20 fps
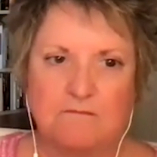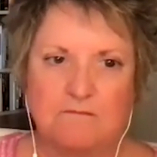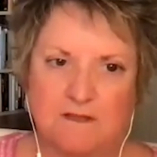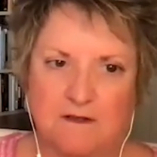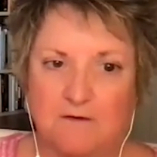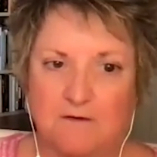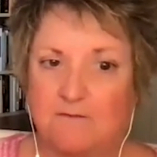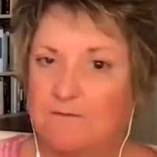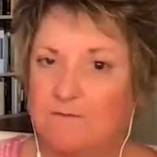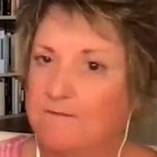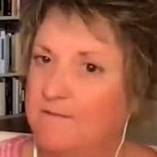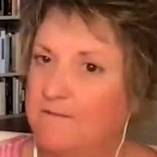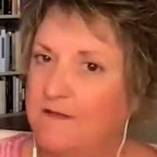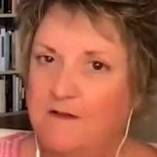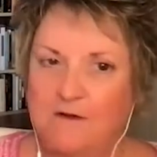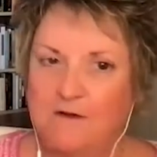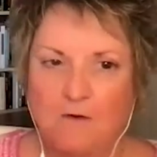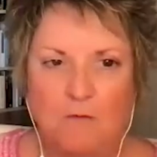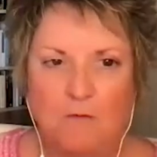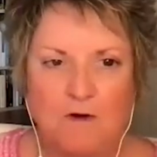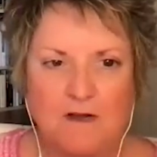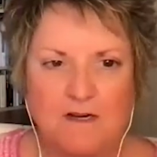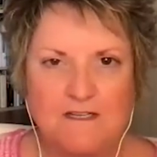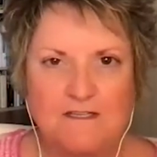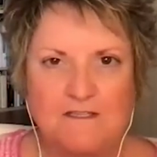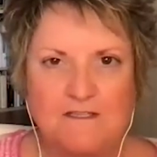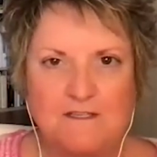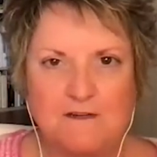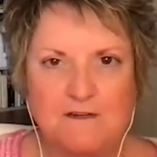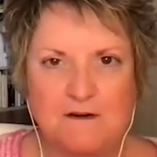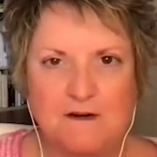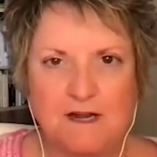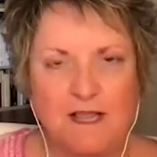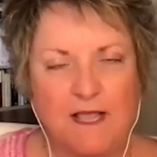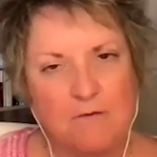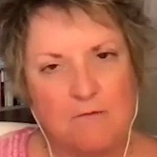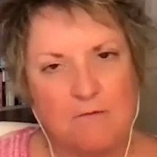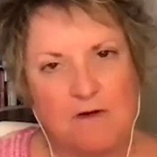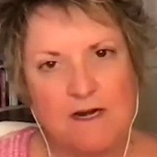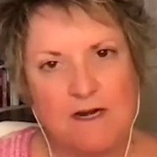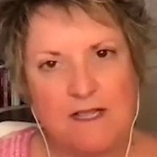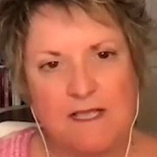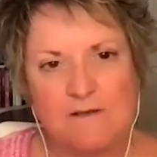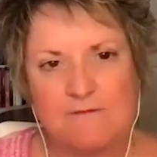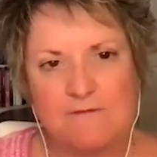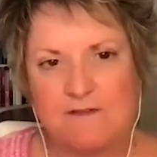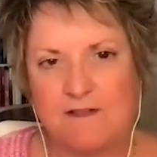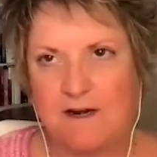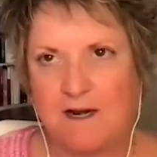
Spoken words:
So, what a journey and what a gift.